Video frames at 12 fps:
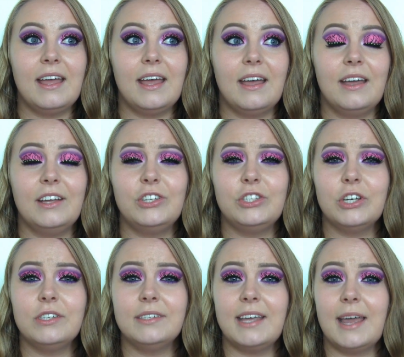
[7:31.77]
it
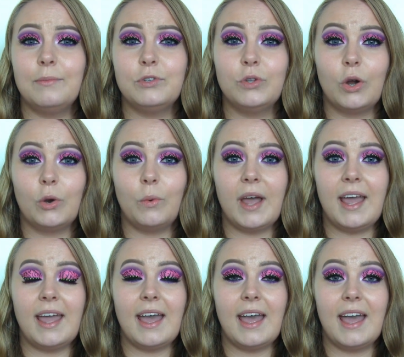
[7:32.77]
just came to
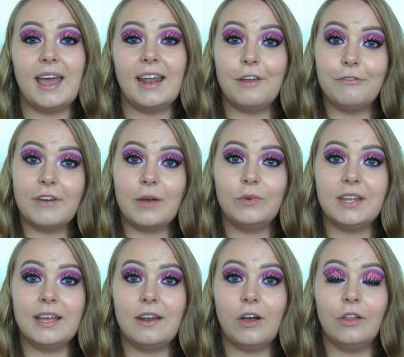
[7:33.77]
Norway and I found
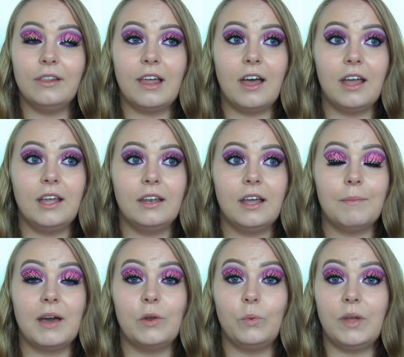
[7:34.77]
it online
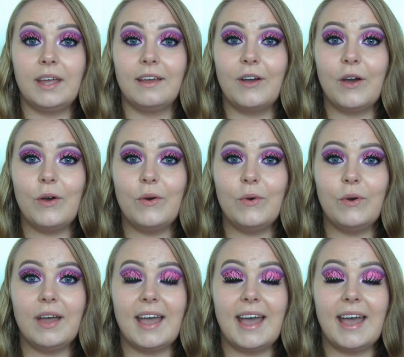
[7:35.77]
about a week ago,